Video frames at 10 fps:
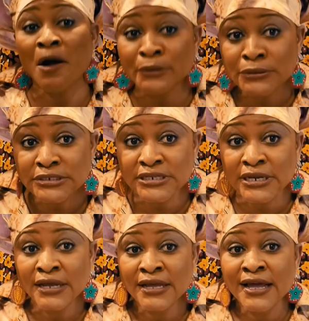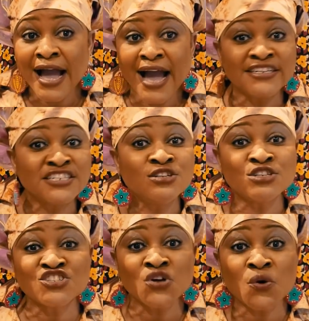troubled and did
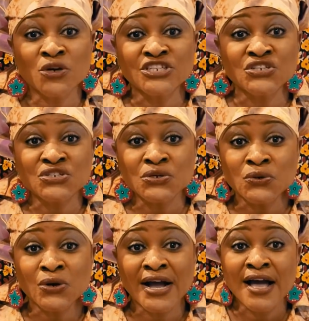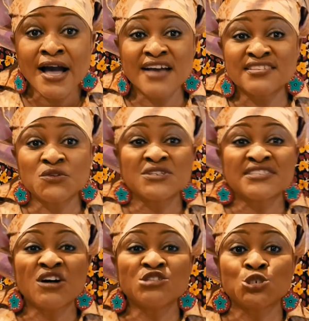not know what to do, as he was
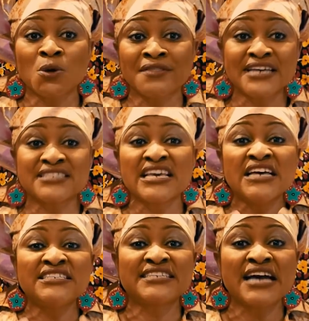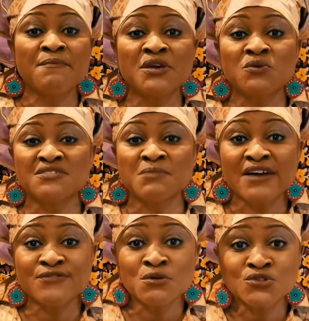not sure that Nzambi was
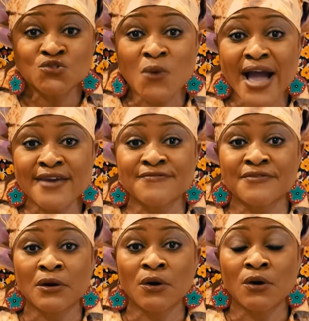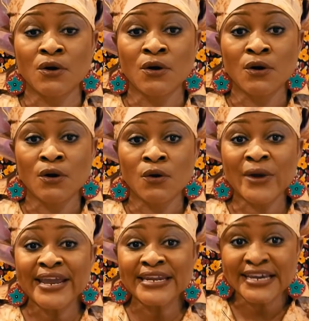Mavungu's wife.
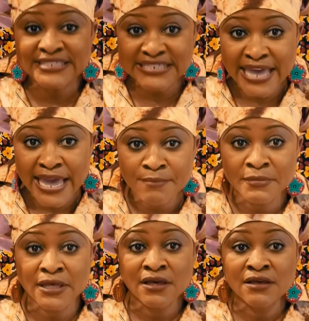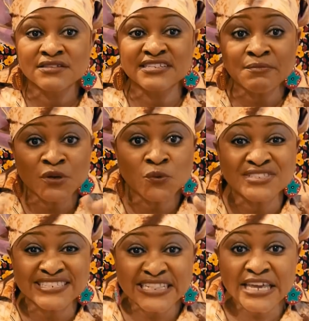When night came, Nzambi would
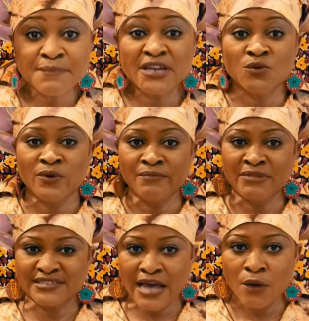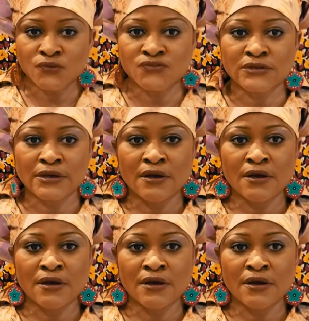sleep in Luemba's house,